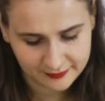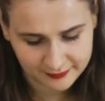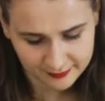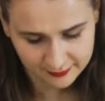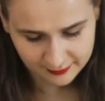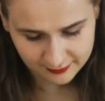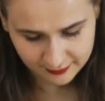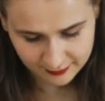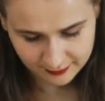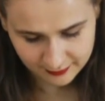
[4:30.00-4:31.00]

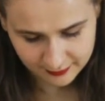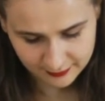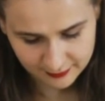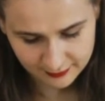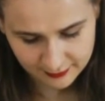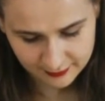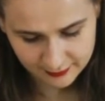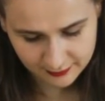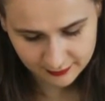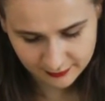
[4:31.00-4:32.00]

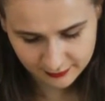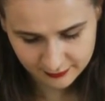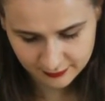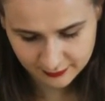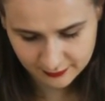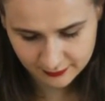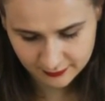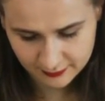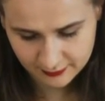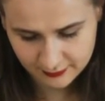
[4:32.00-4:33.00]

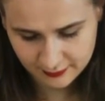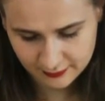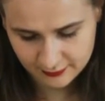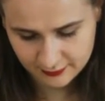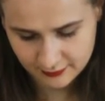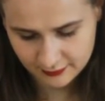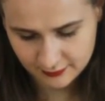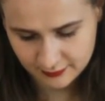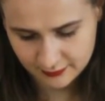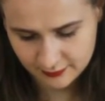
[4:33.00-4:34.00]

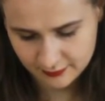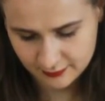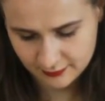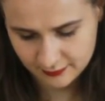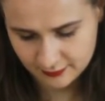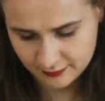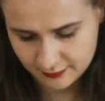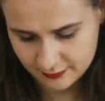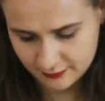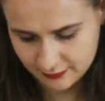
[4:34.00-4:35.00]

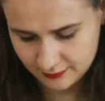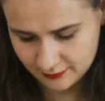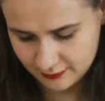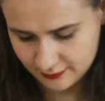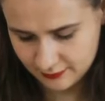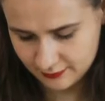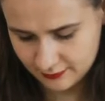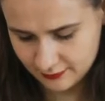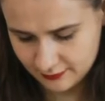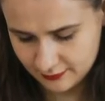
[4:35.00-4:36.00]

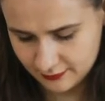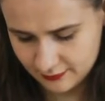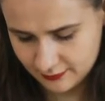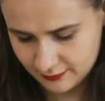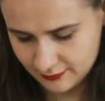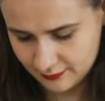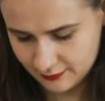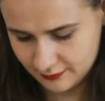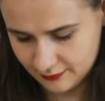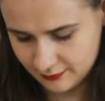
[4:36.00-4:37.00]

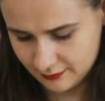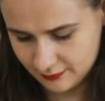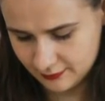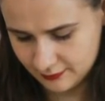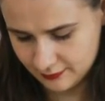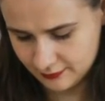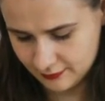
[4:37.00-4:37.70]
[no speech]